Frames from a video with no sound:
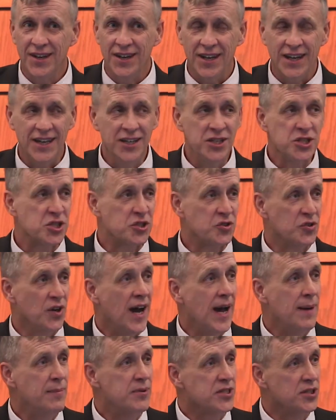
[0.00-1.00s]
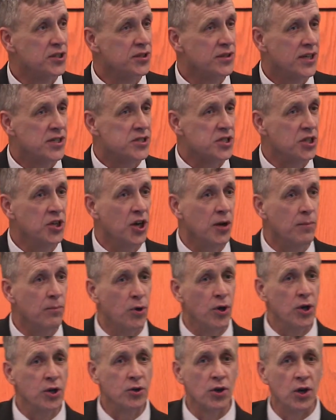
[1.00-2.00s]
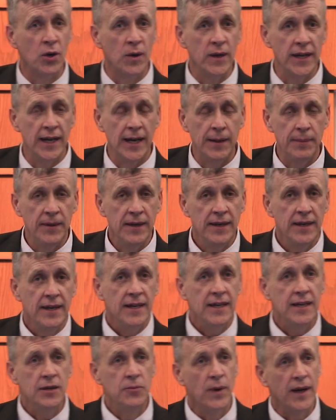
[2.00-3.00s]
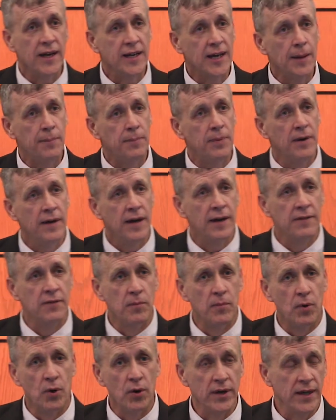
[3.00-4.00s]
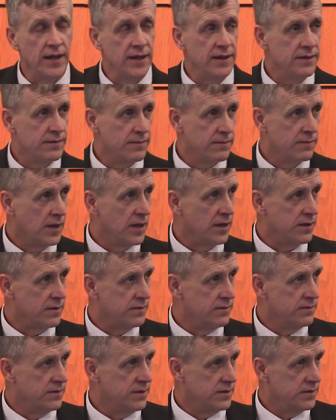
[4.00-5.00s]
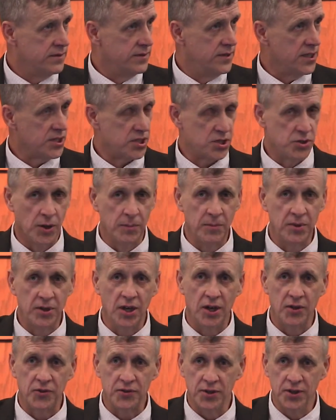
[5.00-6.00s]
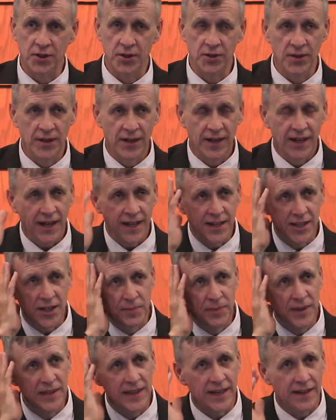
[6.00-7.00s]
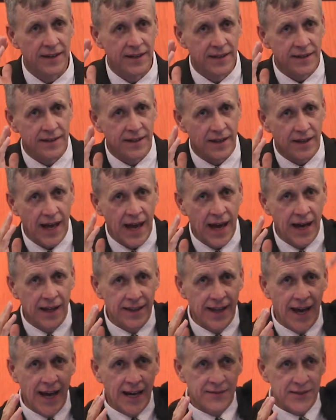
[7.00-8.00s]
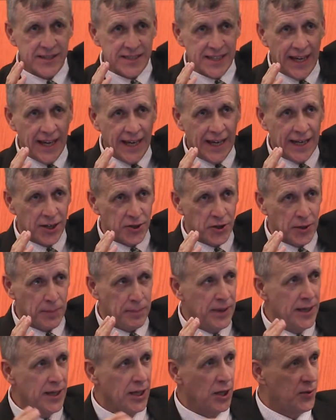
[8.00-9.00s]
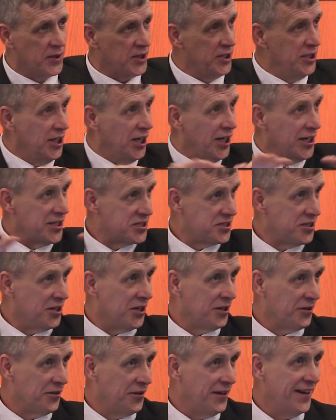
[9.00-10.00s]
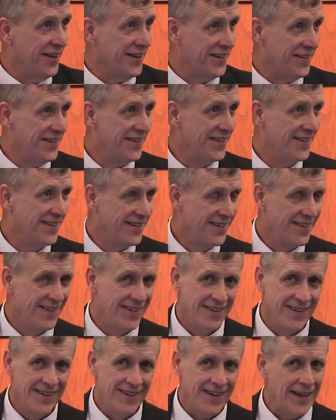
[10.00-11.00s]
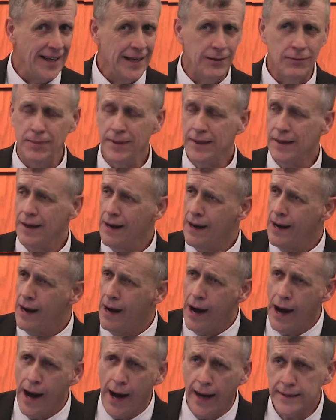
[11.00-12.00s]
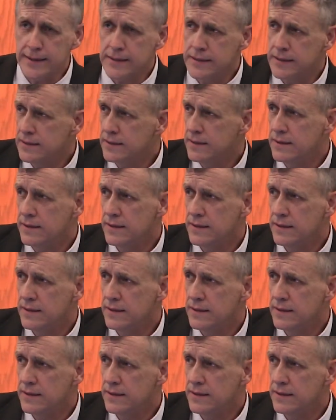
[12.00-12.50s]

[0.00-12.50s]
He described as a young boy growing up, he'd wake up of a morning, a dust storm would go through, and there'd be the outline of his head on the pillow with dust all around. And it would be hot.